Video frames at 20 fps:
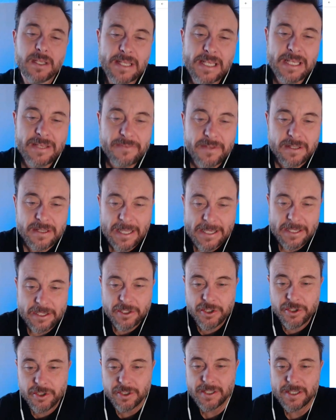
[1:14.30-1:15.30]
Even like
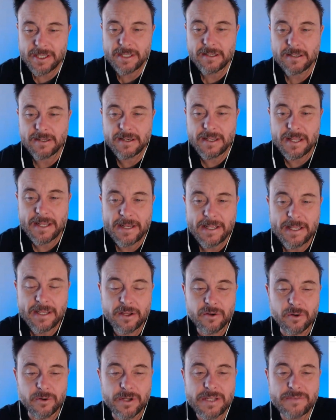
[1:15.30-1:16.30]
cooking,
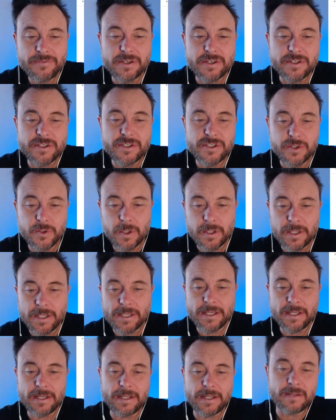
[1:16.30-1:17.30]
knitting, or even
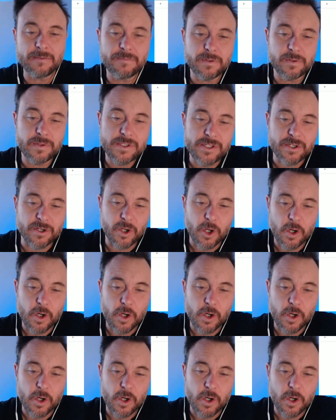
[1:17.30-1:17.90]
doodling can influence your